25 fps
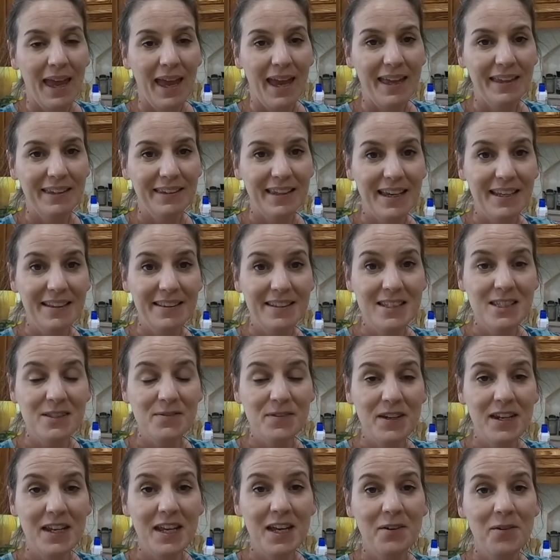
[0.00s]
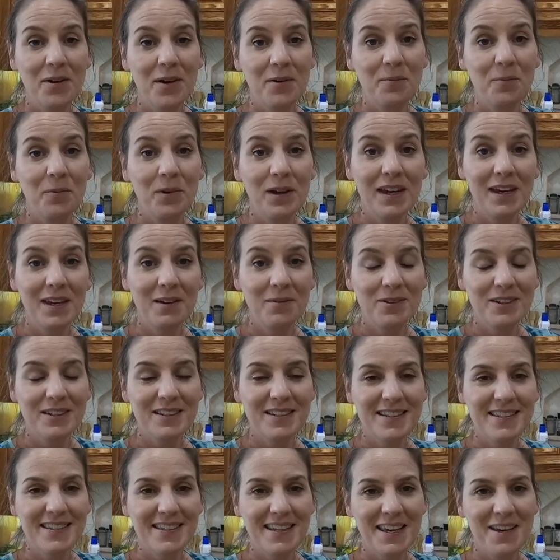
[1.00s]
and like this video and we
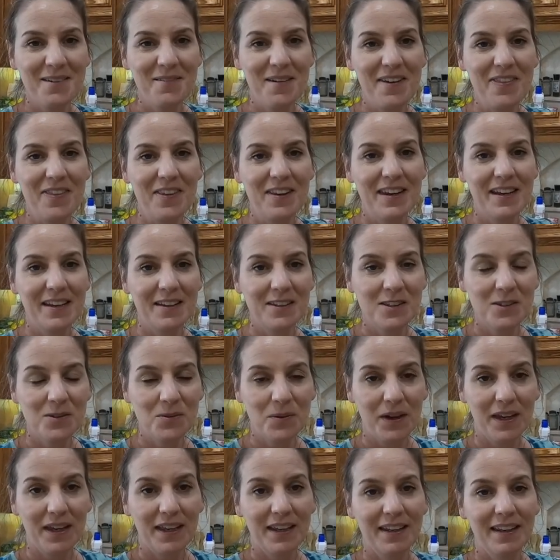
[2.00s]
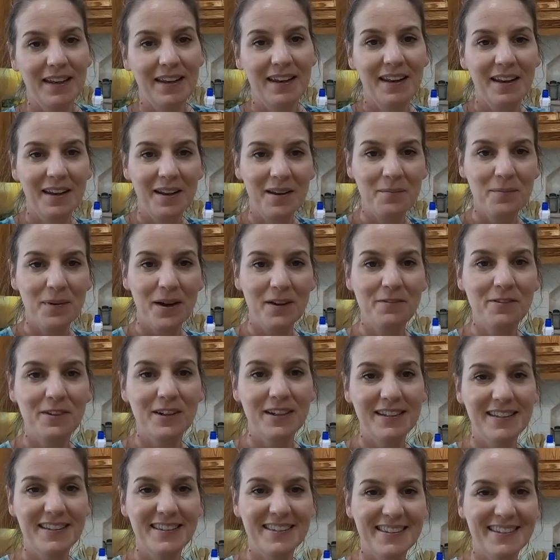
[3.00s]
will see you in the next one. Bye
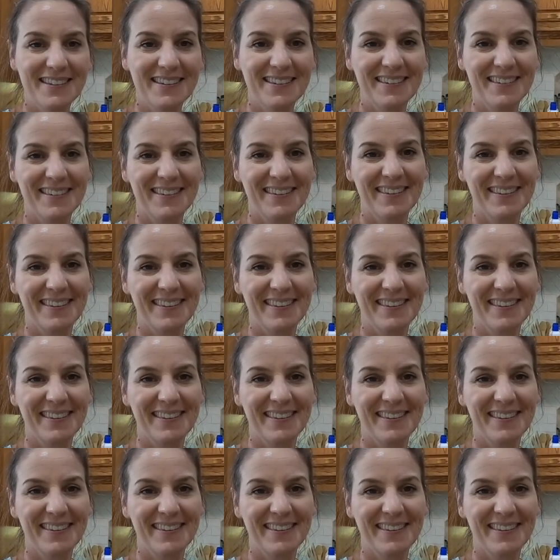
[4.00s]
friends.